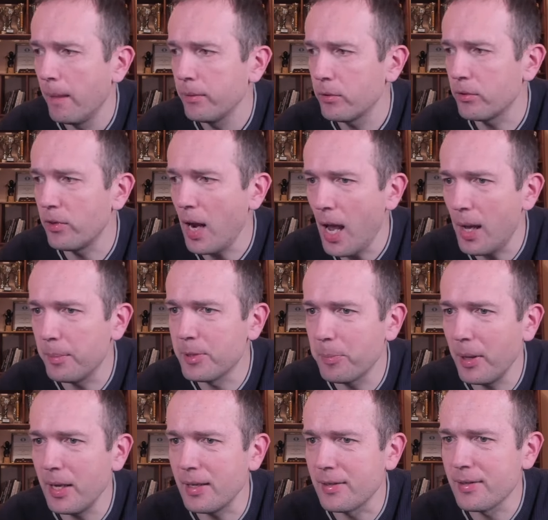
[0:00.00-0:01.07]
to grab
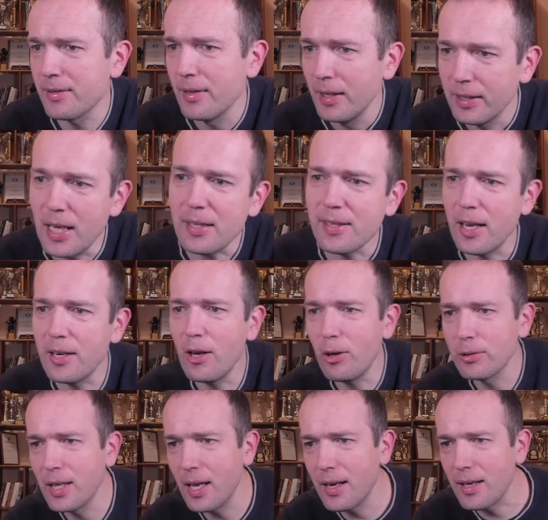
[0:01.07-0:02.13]
space. Yes, I
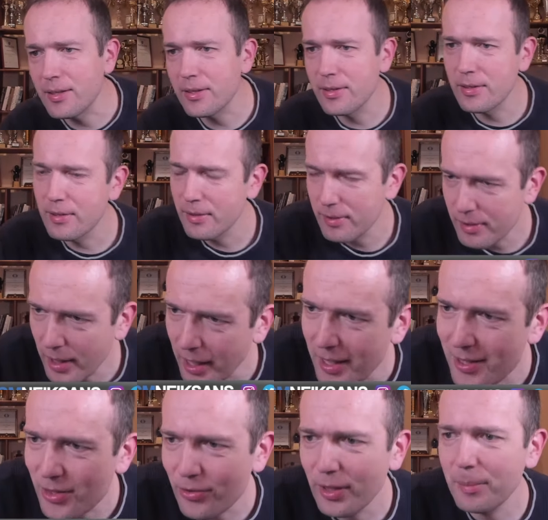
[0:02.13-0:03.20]
know Dennis,
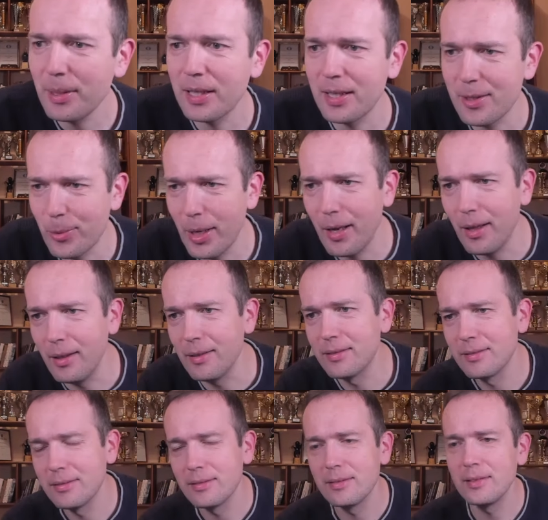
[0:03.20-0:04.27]
he's streaming as well.
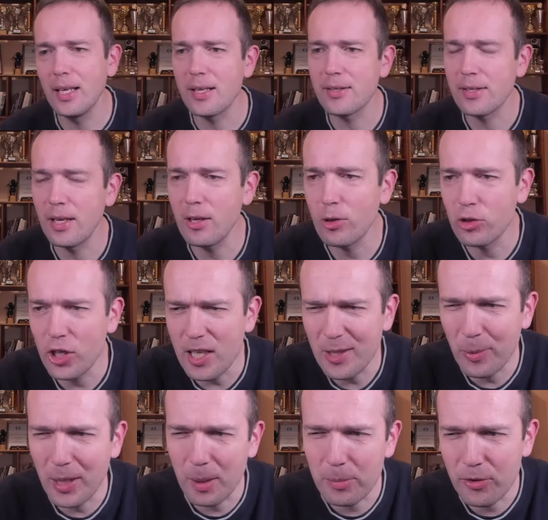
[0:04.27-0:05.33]
Yes, I know Chess
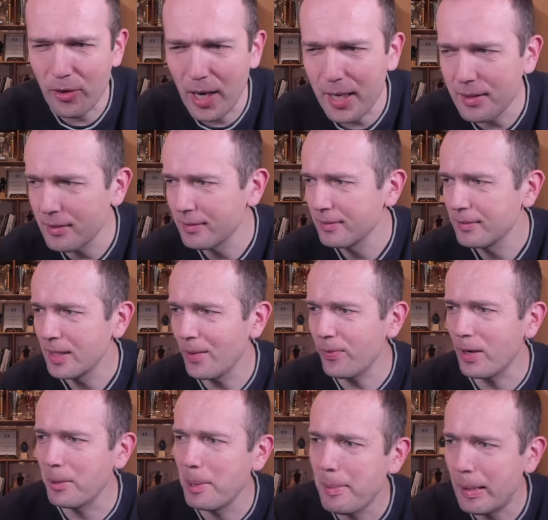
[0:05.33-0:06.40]
Weebs, right? If
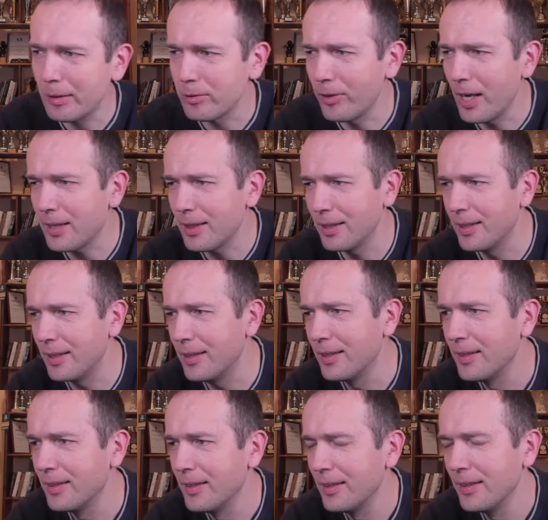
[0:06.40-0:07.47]
I remember correctly.
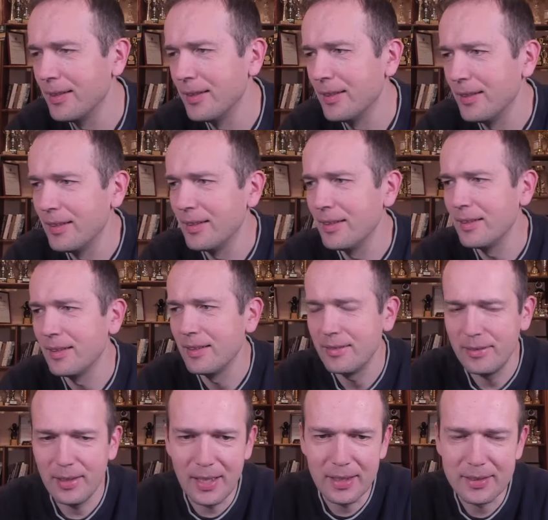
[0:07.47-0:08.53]

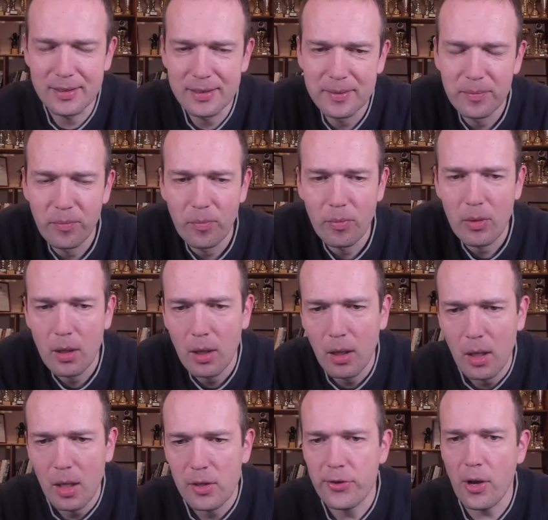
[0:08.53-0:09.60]
Right.
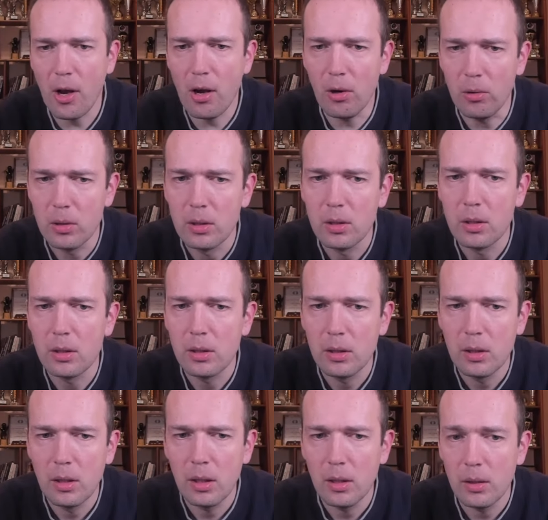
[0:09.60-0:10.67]
So
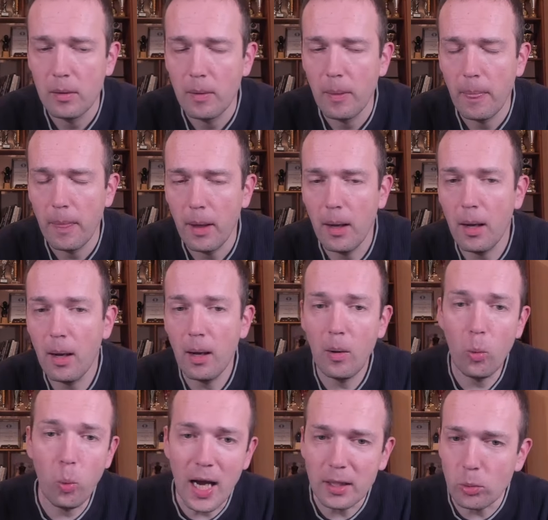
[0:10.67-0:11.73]

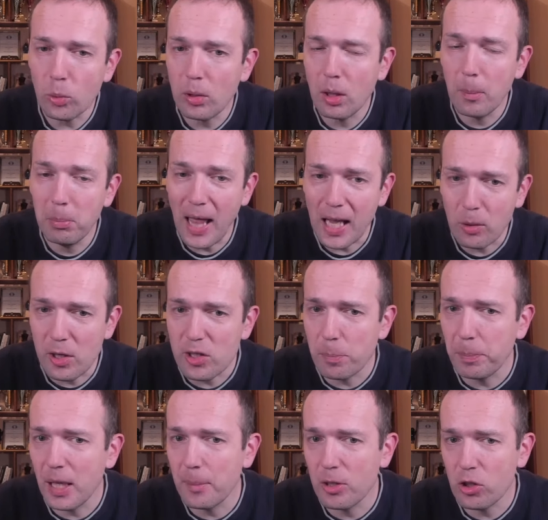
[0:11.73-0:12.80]
black wants to
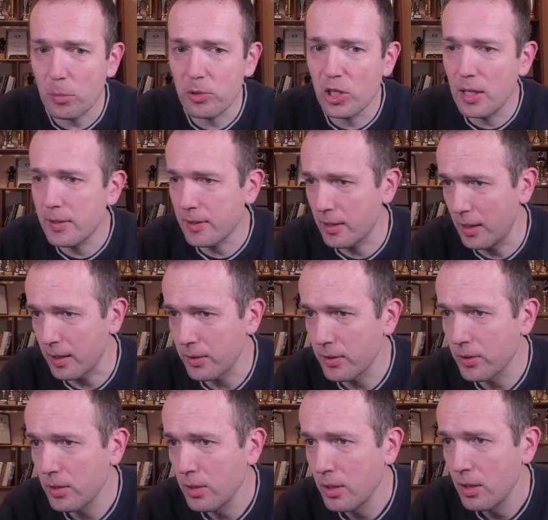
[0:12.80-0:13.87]
play bishop g6.